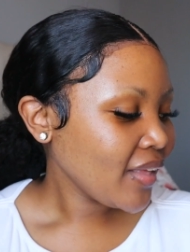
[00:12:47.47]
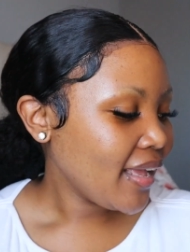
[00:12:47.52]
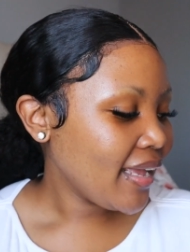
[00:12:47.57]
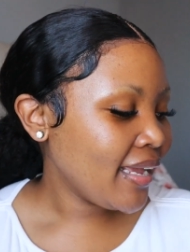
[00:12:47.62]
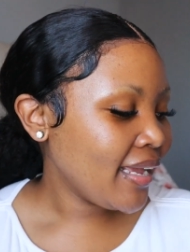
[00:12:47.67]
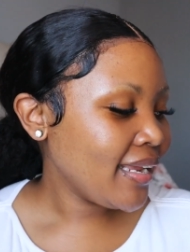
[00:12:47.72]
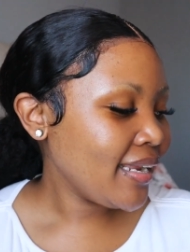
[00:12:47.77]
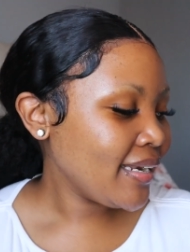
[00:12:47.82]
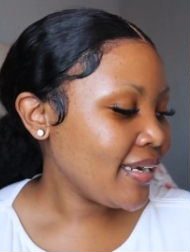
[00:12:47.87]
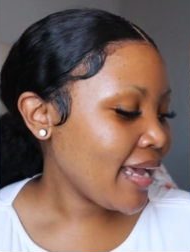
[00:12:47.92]

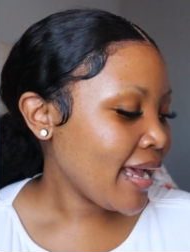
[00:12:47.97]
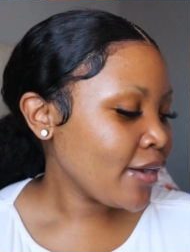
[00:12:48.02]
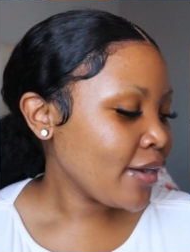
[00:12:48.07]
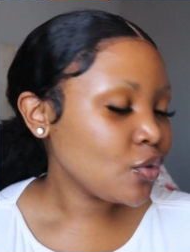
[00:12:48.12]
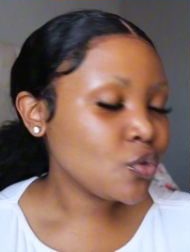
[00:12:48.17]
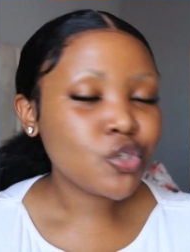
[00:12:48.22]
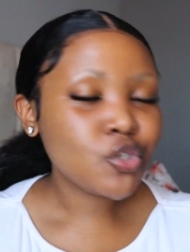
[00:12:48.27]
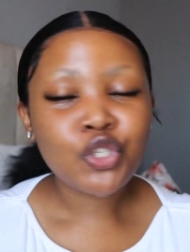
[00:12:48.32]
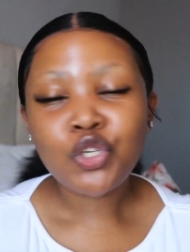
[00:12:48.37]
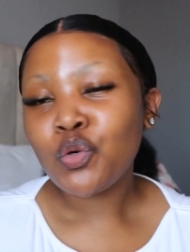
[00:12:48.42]
and I
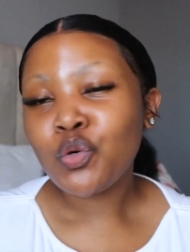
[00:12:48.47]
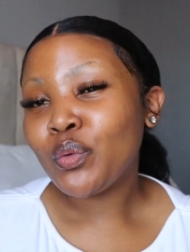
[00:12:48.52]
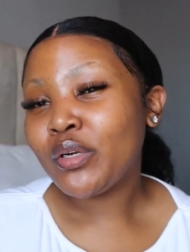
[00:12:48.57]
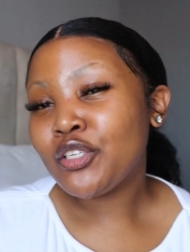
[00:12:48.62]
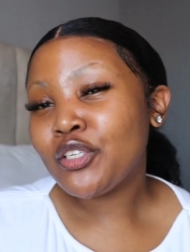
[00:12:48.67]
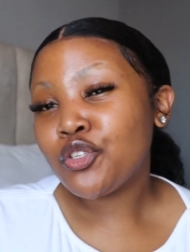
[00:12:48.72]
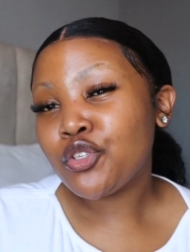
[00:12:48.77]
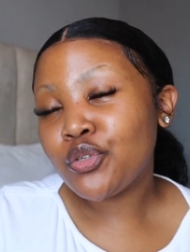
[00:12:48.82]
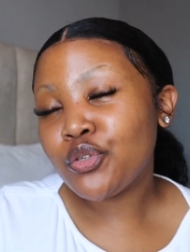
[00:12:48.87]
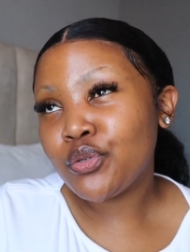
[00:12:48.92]
also
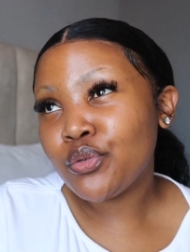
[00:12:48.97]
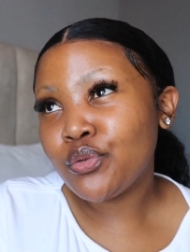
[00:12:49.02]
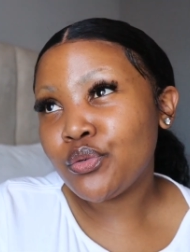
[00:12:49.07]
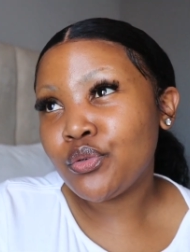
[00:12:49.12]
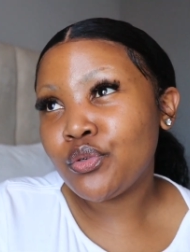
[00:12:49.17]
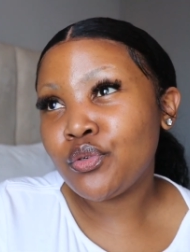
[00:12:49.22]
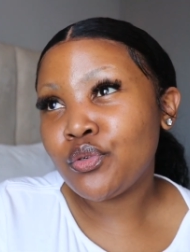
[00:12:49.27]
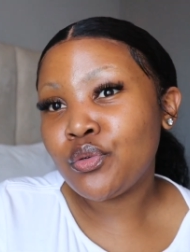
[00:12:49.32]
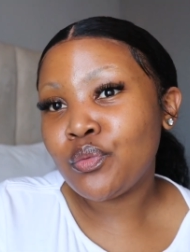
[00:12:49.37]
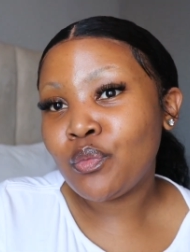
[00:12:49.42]
went
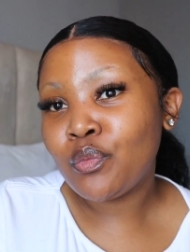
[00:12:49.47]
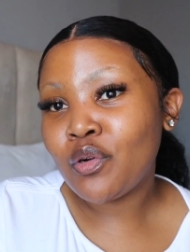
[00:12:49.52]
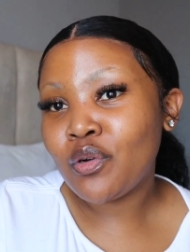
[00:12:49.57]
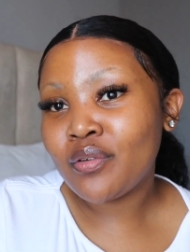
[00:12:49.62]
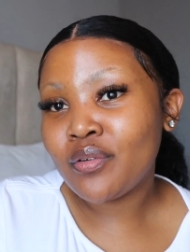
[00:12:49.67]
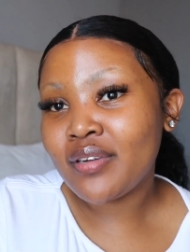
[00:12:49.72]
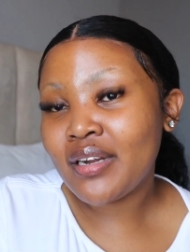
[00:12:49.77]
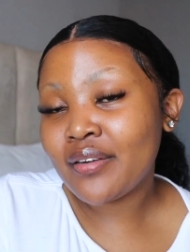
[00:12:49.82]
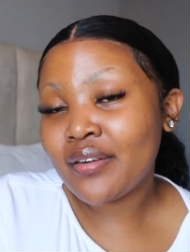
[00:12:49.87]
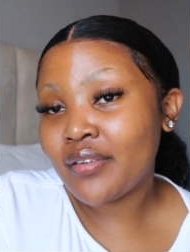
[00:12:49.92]
to Mall
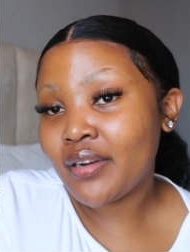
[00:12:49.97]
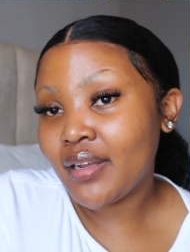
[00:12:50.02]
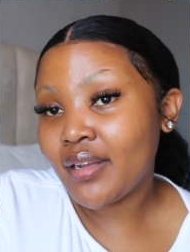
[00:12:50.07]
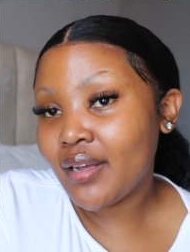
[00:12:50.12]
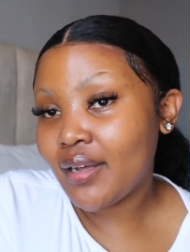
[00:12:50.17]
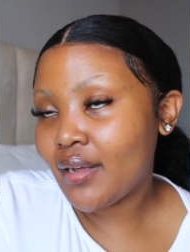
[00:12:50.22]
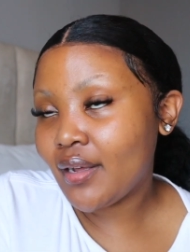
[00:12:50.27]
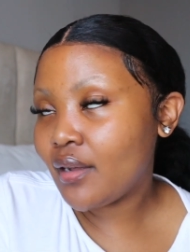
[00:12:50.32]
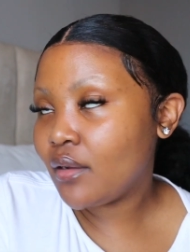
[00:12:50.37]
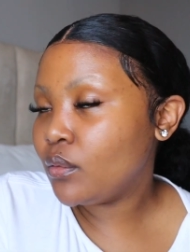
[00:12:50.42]
of
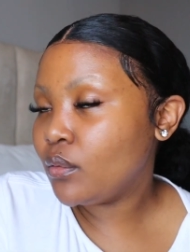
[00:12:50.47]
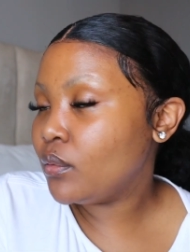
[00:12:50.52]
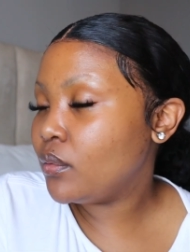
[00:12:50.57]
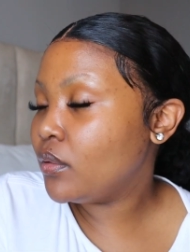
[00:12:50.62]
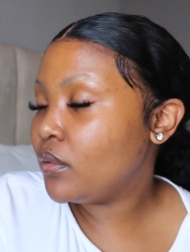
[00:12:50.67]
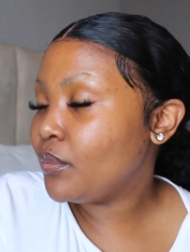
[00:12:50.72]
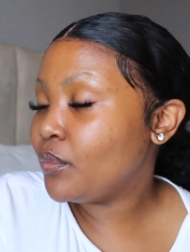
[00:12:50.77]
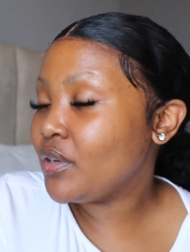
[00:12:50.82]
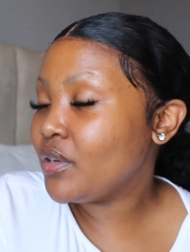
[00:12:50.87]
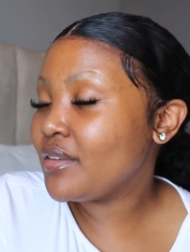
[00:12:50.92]
Africa.
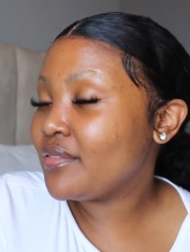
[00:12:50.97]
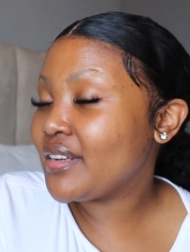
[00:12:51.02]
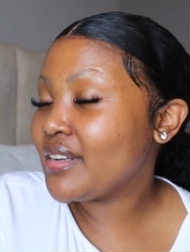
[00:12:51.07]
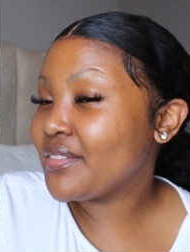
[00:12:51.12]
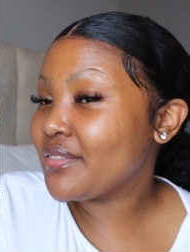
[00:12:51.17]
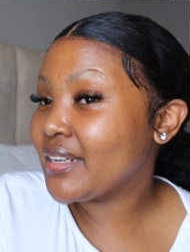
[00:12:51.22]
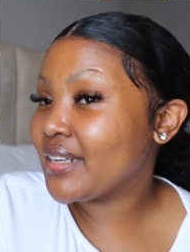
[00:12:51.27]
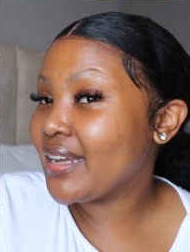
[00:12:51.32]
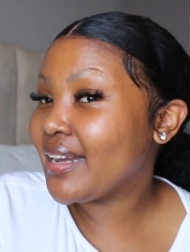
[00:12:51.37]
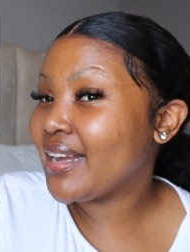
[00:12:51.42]
Ooh, Mall of
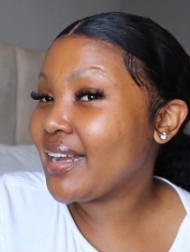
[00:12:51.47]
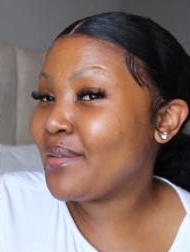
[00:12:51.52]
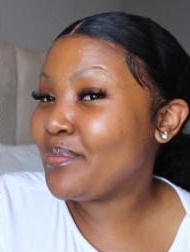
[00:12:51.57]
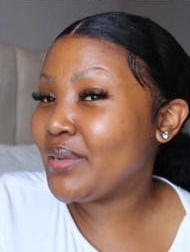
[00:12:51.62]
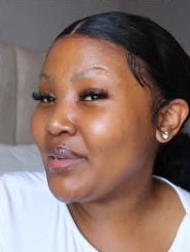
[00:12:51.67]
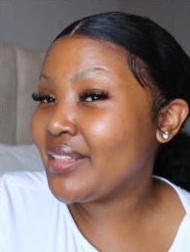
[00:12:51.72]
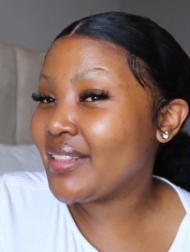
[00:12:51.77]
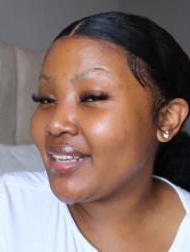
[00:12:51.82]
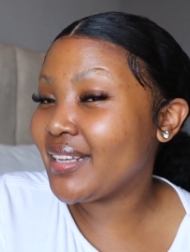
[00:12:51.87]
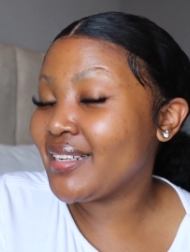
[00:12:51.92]
Africa ka
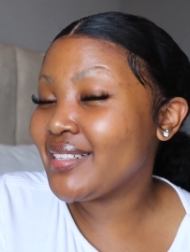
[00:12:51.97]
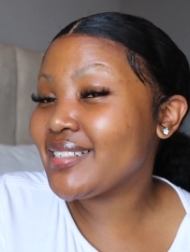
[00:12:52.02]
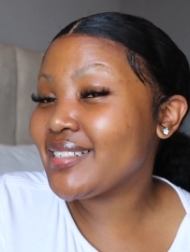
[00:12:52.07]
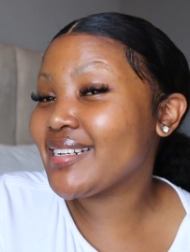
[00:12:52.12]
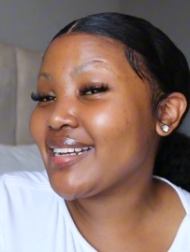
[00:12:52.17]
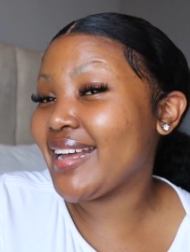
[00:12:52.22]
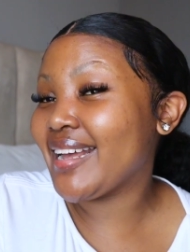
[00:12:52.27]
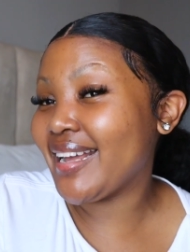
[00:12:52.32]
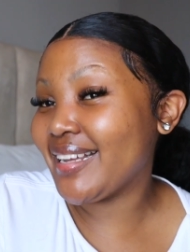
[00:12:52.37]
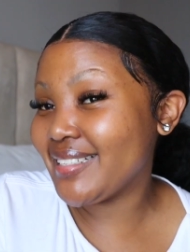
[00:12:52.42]
month end,
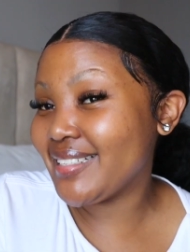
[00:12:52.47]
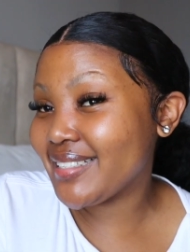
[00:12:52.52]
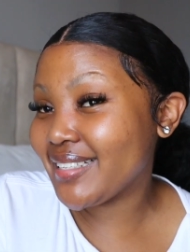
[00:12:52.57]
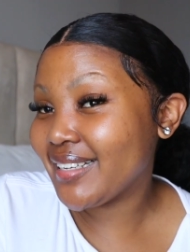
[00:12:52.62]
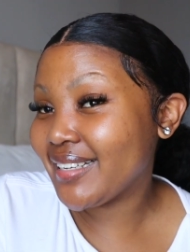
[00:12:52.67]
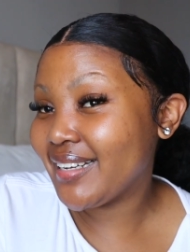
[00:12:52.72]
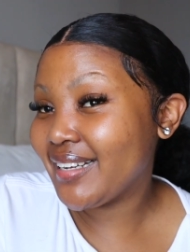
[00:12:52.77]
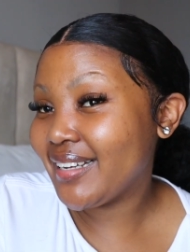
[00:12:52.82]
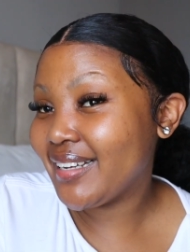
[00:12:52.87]
guys.